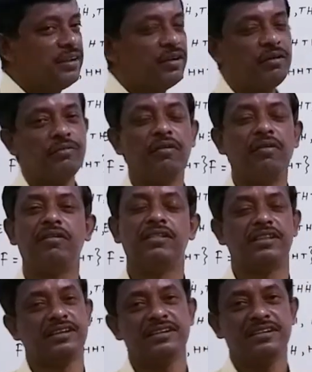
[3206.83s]
of all
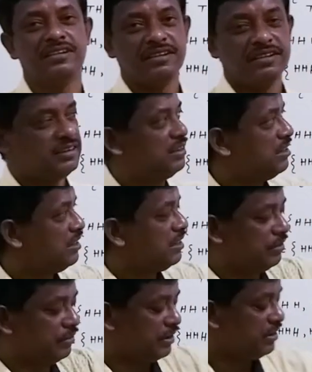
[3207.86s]
the
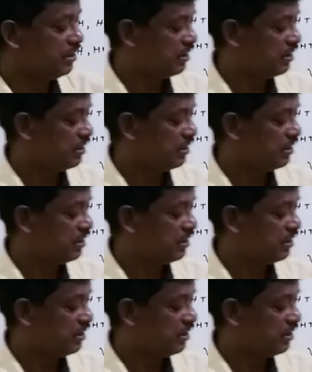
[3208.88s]
given,